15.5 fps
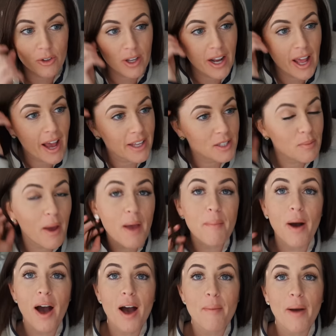You can ask my
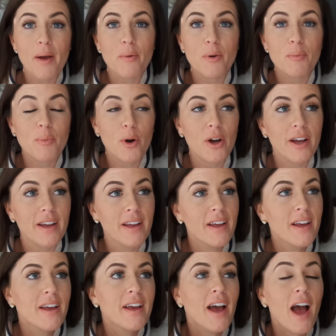mom. I would put
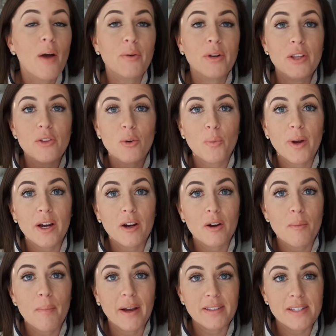I would either
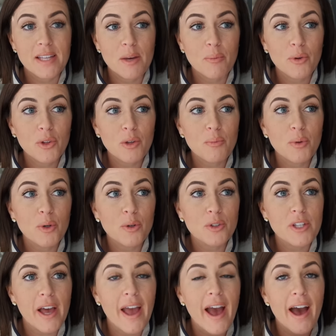wear my Timberland
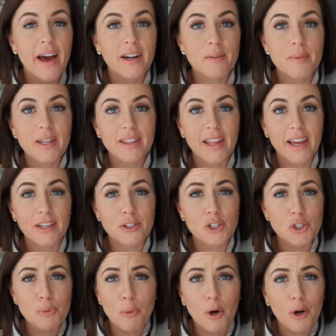boots, I had them in like
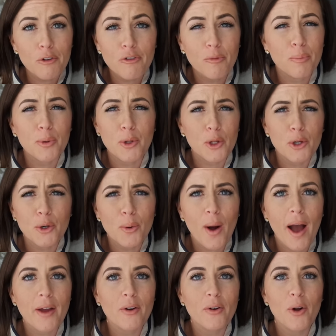Smurf blue.
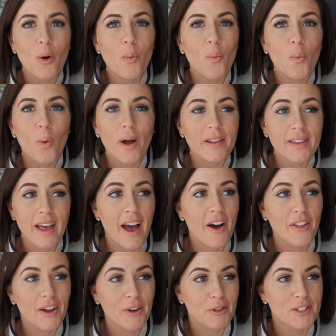I don't know what the
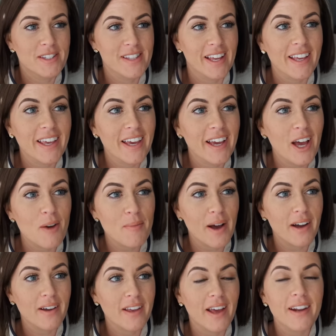hell I was thinking
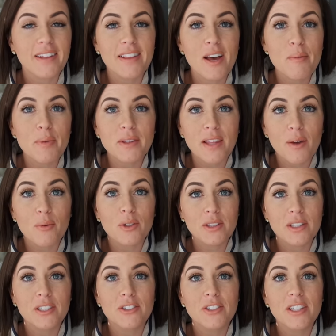about getting them, but they were
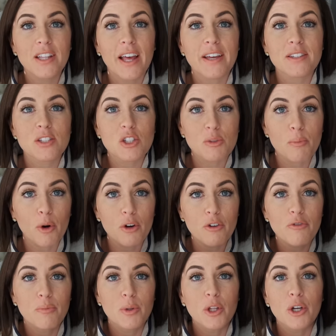literally like
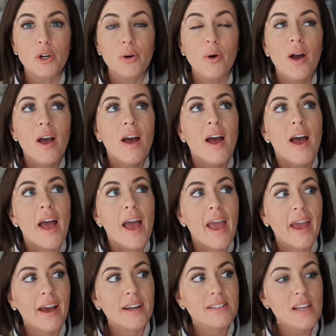Smurf blue
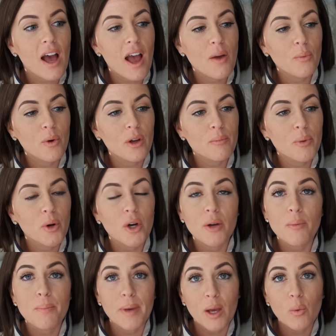and I would
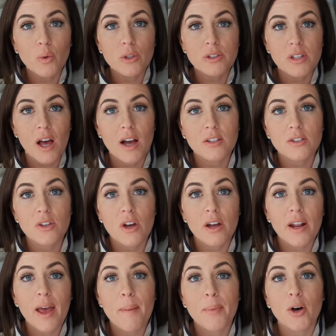put big wool socks
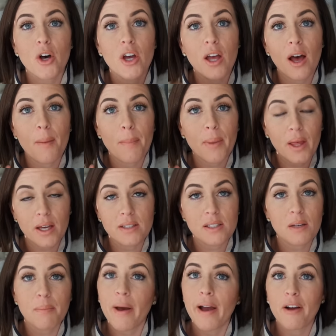on and put a
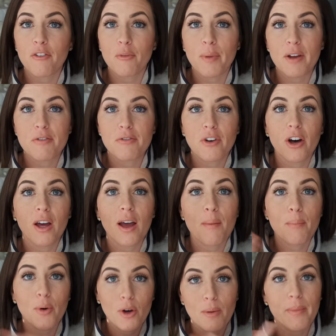plastic bag over my foot
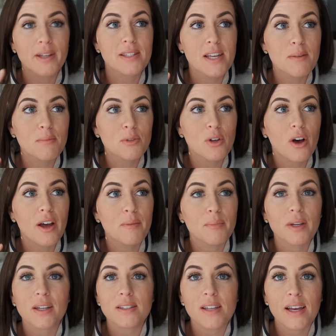and put my Tim's on
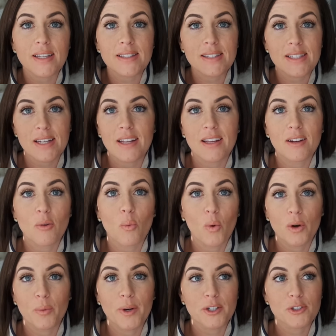because I didn't
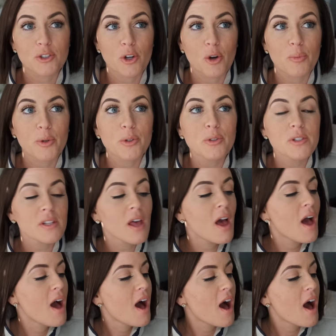want to wear snow boots.